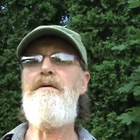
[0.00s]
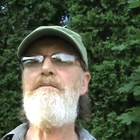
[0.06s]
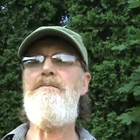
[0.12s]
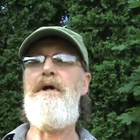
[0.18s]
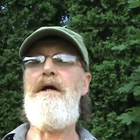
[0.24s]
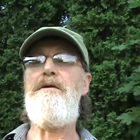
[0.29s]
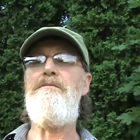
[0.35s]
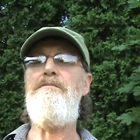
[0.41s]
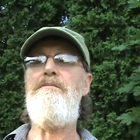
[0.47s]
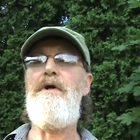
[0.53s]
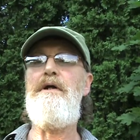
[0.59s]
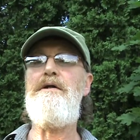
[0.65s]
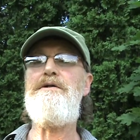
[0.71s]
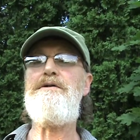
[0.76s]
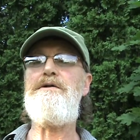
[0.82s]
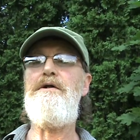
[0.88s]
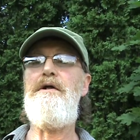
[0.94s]
Pat and
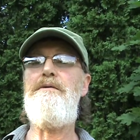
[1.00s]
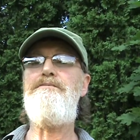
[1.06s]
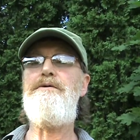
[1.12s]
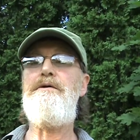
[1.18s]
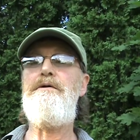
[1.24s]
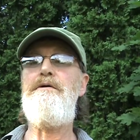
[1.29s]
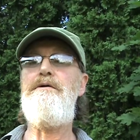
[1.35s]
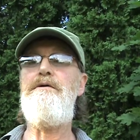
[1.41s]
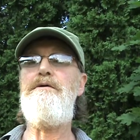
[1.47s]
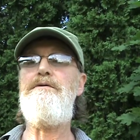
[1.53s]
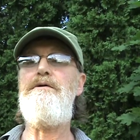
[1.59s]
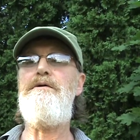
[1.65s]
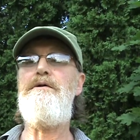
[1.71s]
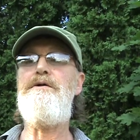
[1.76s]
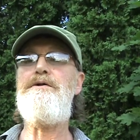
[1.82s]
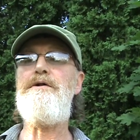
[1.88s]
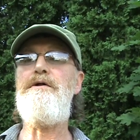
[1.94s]
Mike stopped, looked
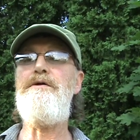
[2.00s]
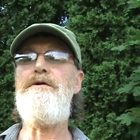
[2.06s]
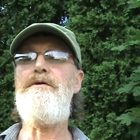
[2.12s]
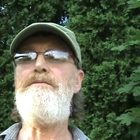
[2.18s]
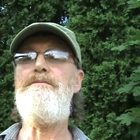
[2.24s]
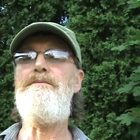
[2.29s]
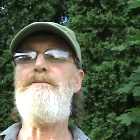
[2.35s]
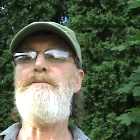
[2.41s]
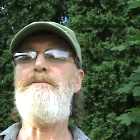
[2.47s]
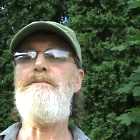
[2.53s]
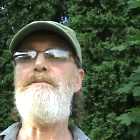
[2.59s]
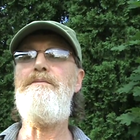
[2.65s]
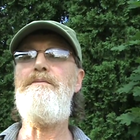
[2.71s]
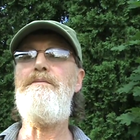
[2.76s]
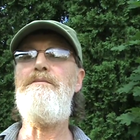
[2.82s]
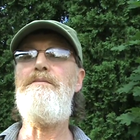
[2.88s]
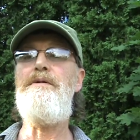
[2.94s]
at each other,
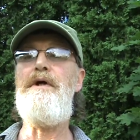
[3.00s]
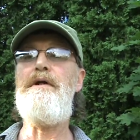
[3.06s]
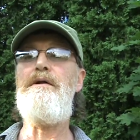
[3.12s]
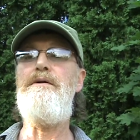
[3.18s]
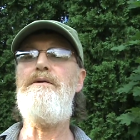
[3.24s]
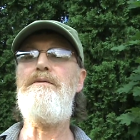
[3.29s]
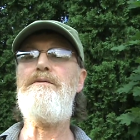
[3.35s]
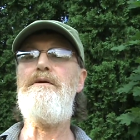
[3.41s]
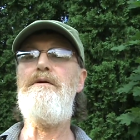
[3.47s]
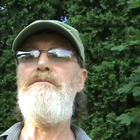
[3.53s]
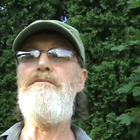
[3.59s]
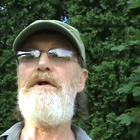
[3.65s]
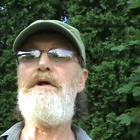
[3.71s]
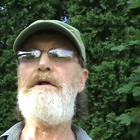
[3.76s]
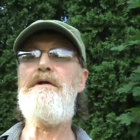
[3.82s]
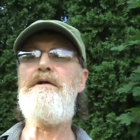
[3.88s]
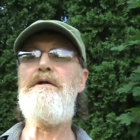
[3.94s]
and Pat looked at
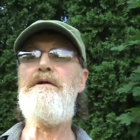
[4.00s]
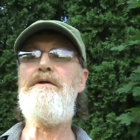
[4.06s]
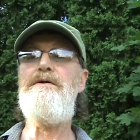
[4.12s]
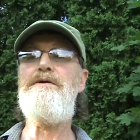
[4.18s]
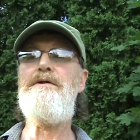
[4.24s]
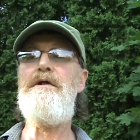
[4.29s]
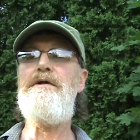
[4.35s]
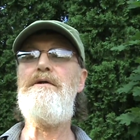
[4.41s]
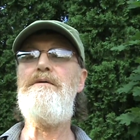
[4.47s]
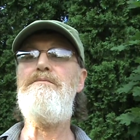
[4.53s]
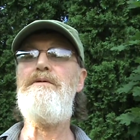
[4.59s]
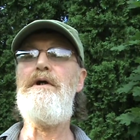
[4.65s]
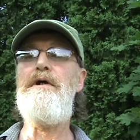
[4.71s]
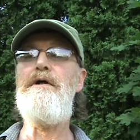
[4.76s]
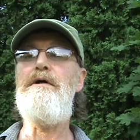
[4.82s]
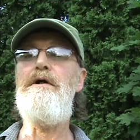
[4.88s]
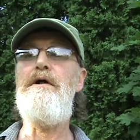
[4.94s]
Mike and said,
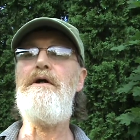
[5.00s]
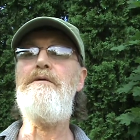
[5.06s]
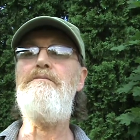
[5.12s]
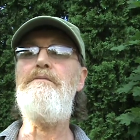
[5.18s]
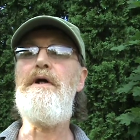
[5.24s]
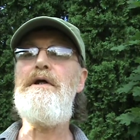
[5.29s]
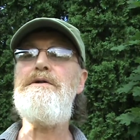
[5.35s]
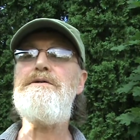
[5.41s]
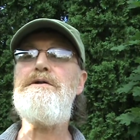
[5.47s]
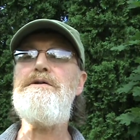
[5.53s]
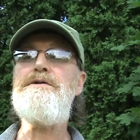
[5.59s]
By God, Mike, they